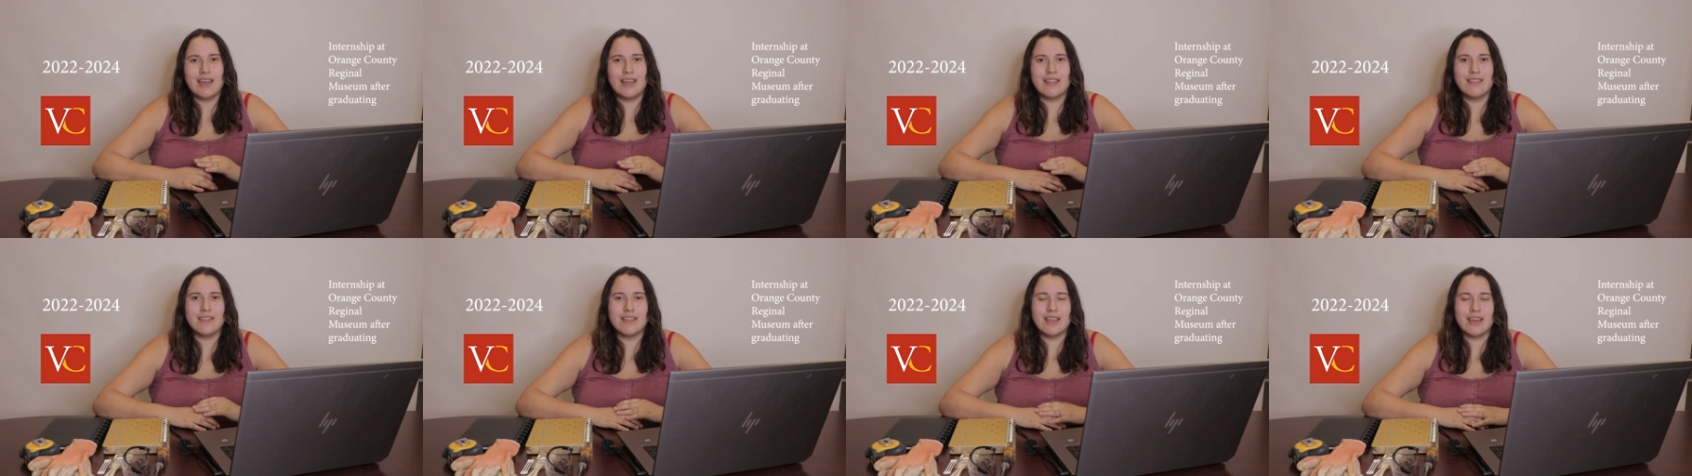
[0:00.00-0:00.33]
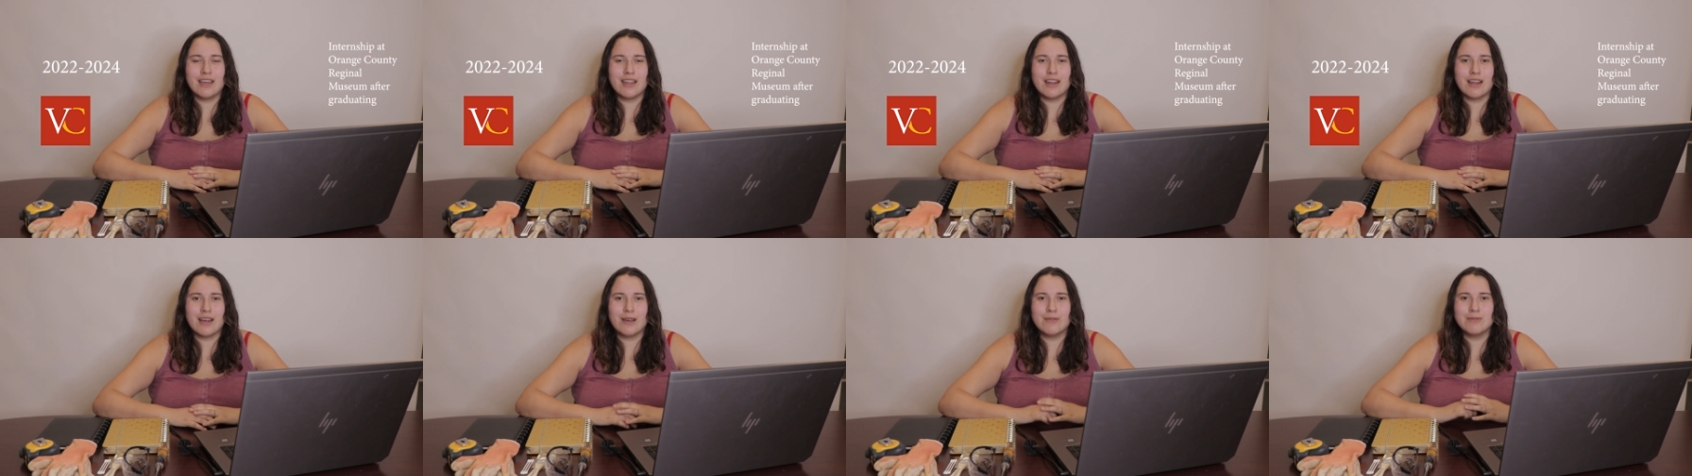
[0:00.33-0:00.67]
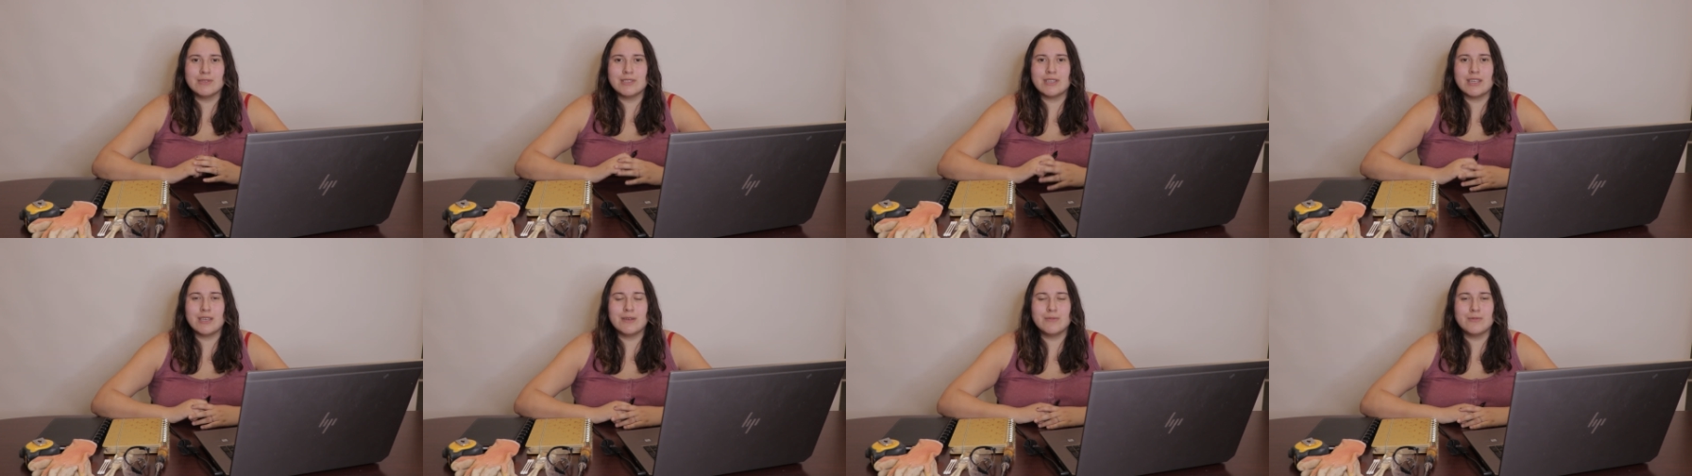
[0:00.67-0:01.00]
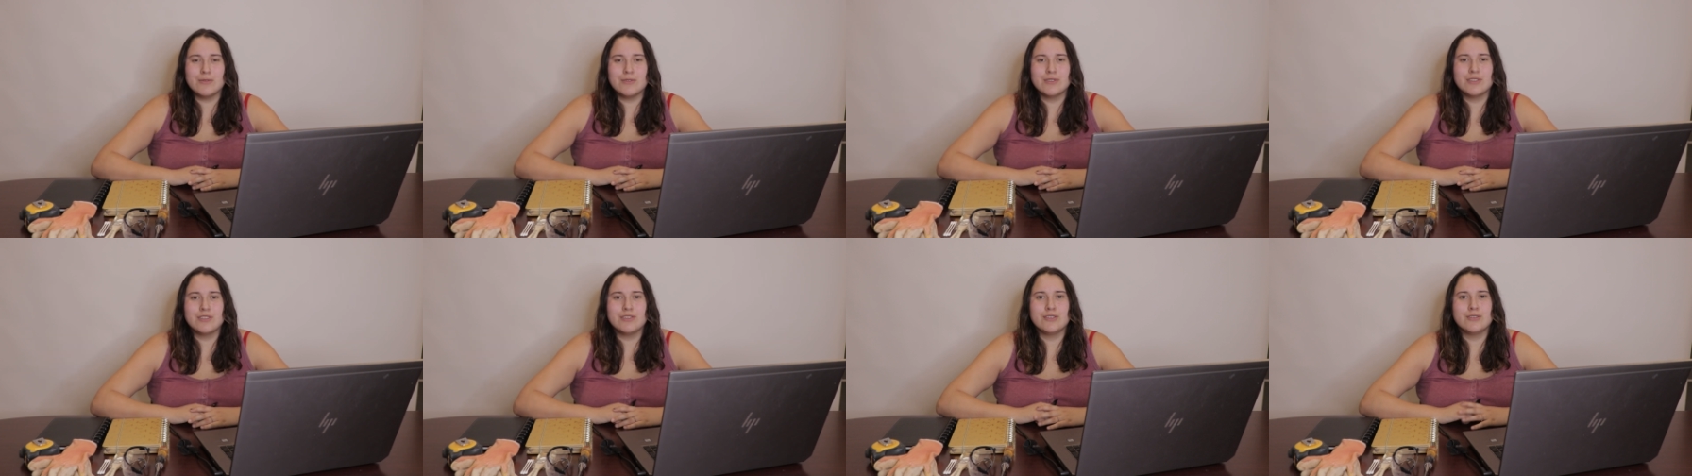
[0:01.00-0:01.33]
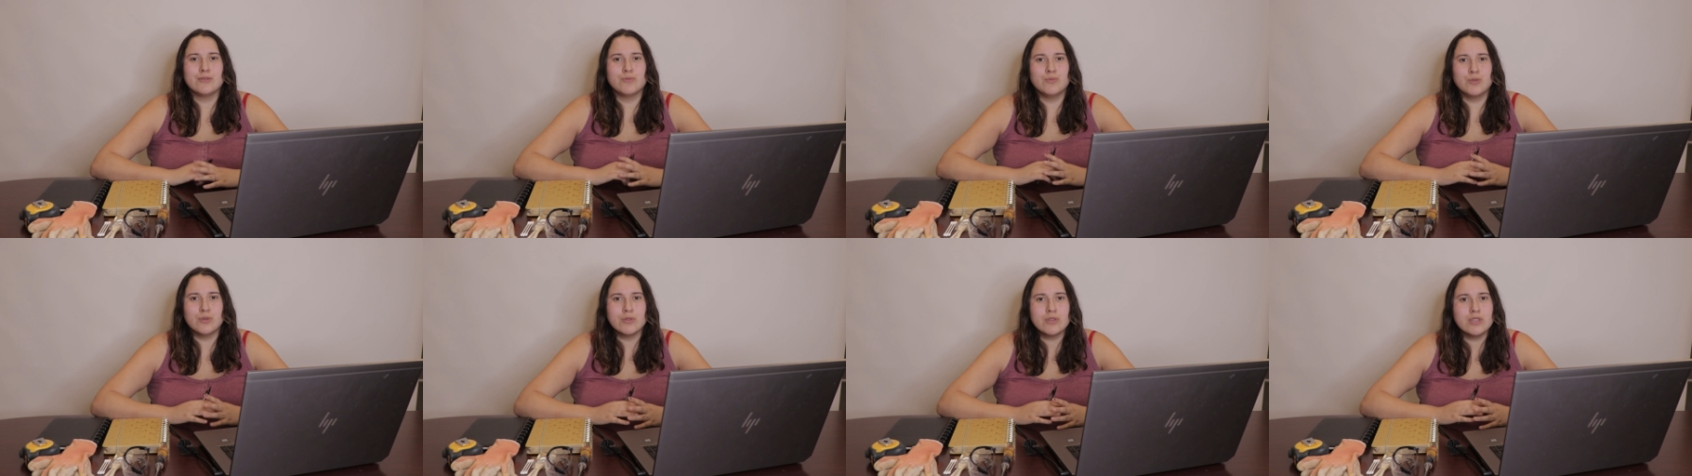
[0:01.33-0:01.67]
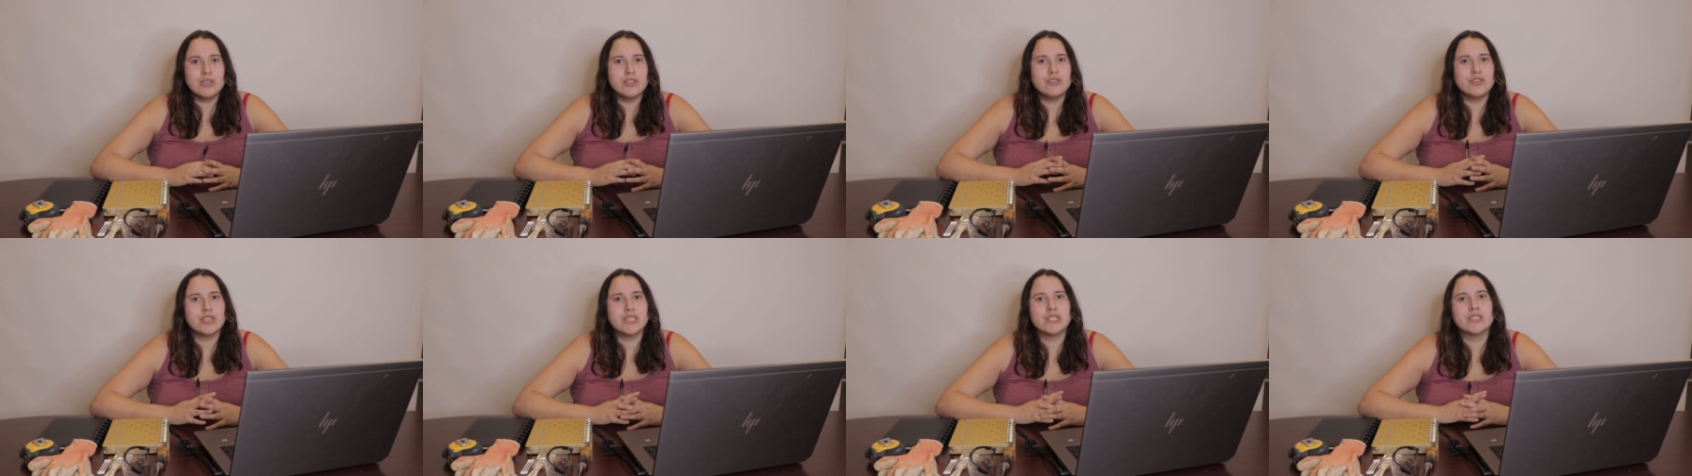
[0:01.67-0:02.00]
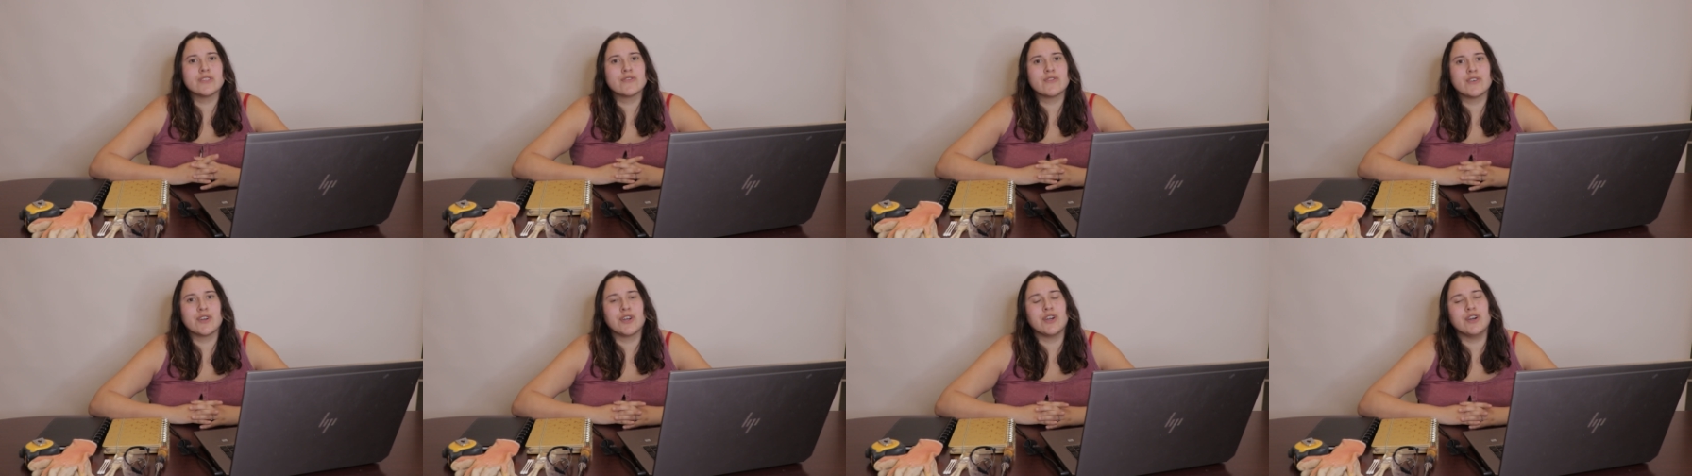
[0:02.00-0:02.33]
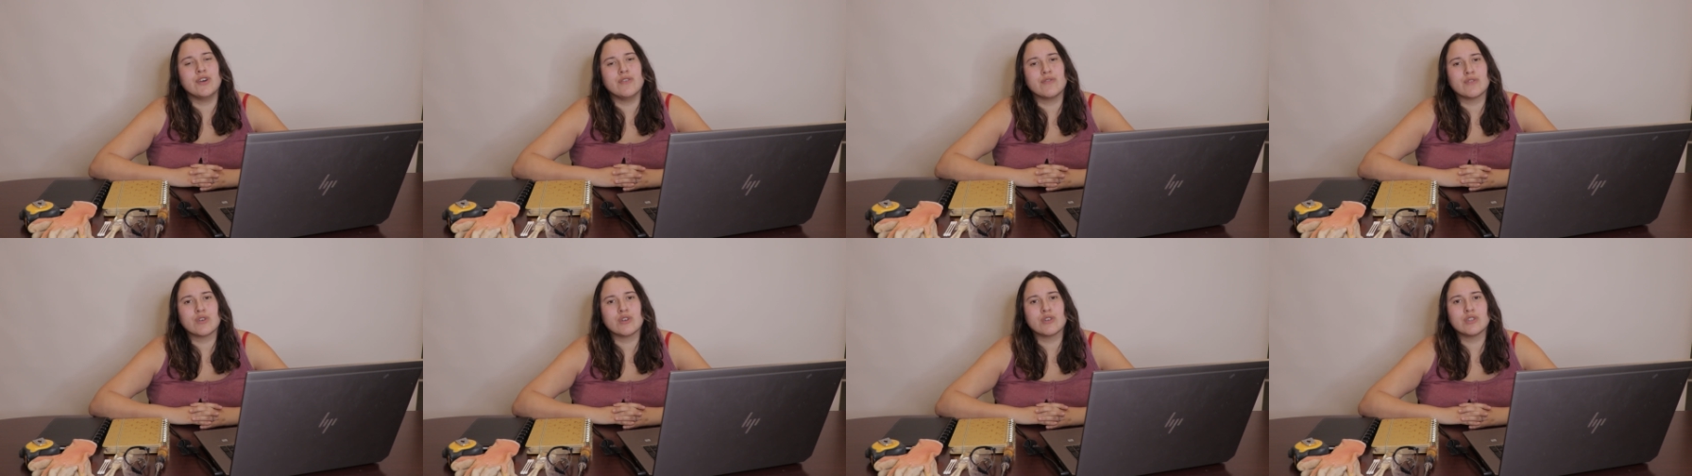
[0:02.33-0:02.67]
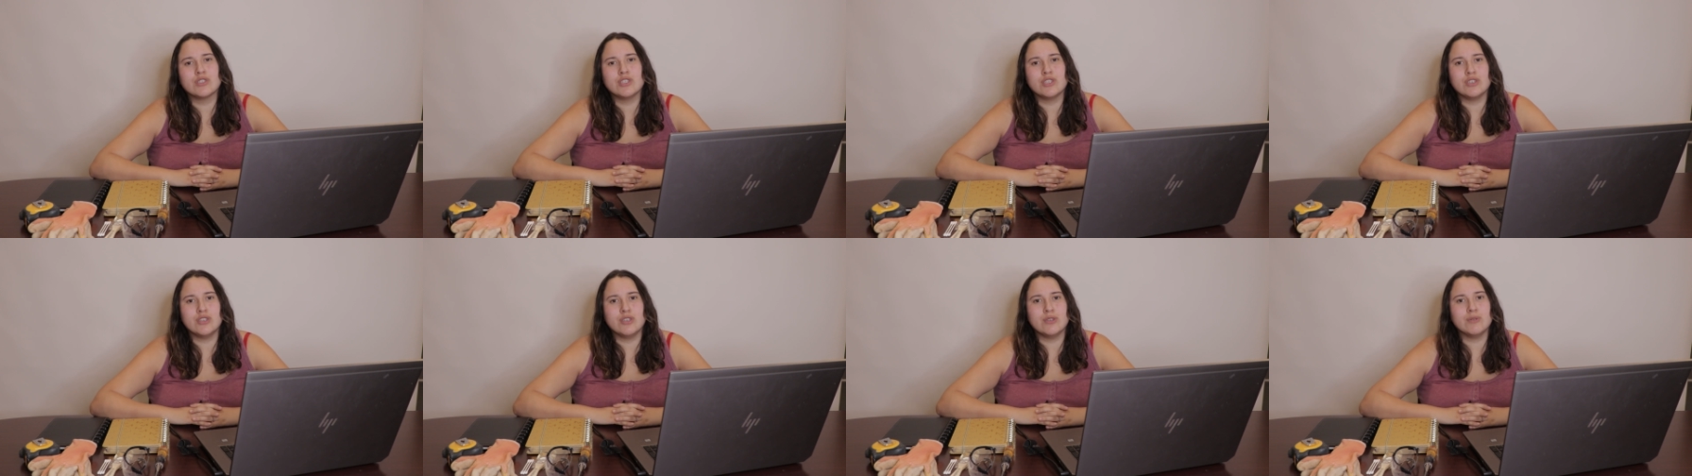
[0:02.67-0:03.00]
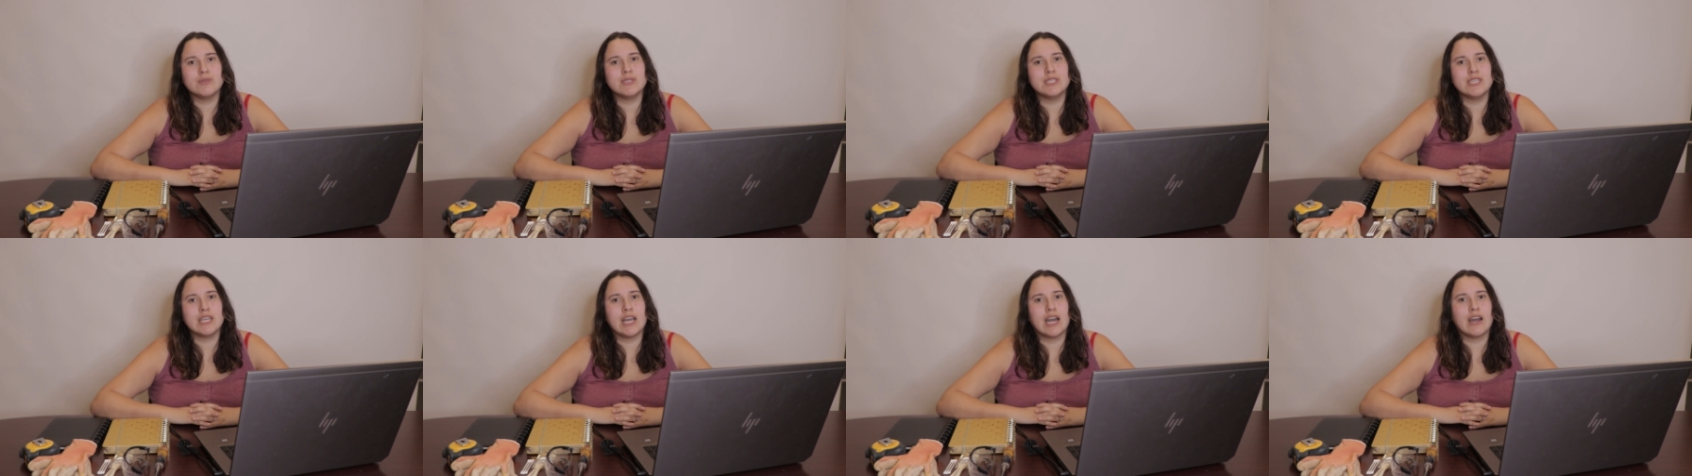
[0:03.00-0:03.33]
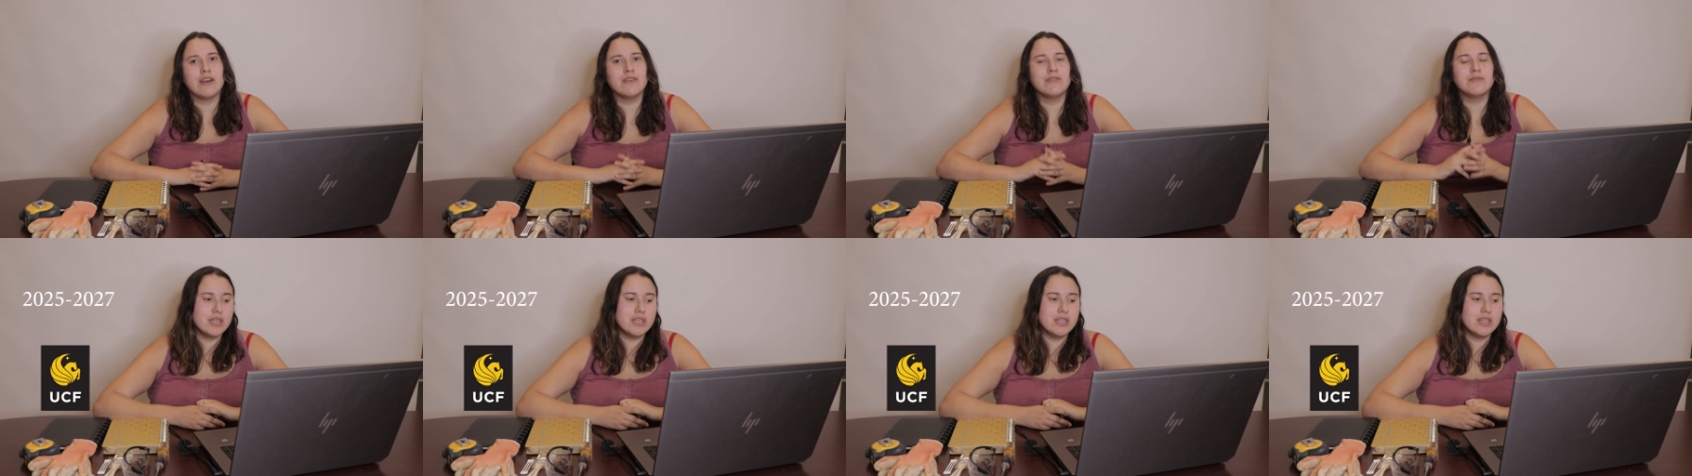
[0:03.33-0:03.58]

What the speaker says: And then I was able to smoothly transfer over to UCF.